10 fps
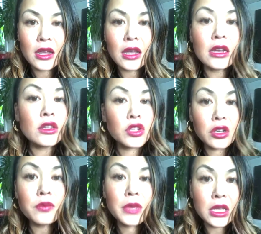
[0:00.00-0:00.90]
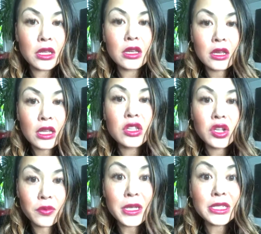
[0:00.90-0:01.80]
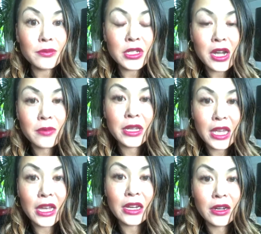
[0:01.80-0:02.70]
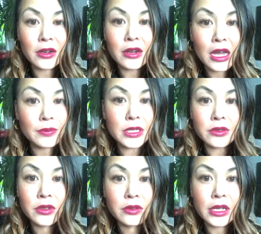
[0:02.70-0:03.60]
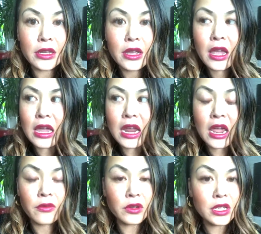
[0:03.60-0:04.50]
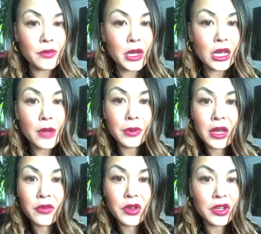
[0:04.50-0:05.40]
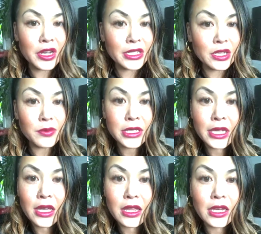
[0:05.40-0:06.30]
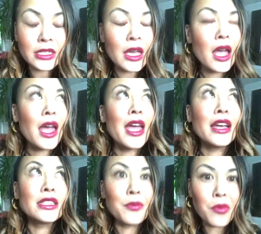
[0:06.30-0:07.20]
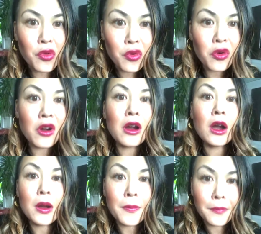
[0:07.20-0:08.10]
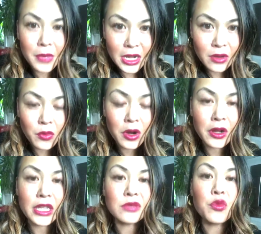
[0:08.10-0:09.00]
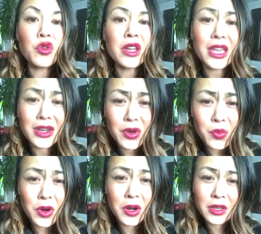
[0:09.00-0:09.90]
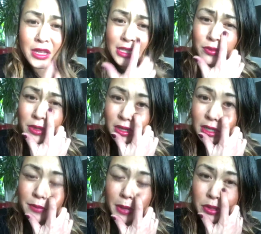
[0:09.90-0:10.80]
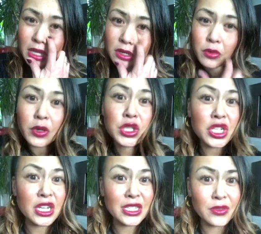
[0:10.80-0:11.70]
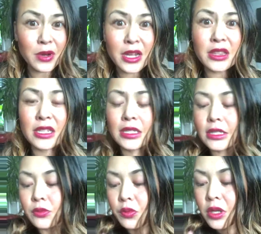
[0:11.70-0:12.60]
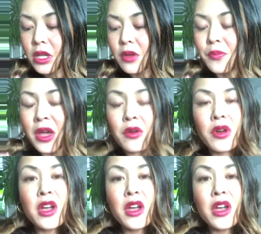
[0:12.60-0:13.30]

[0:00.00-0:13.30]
And it took me some time to get here. Absolutely. And every time I up level, you guys hear me say this, it's more money work. It's more inner work. That's really about the inner richness, right? This is really about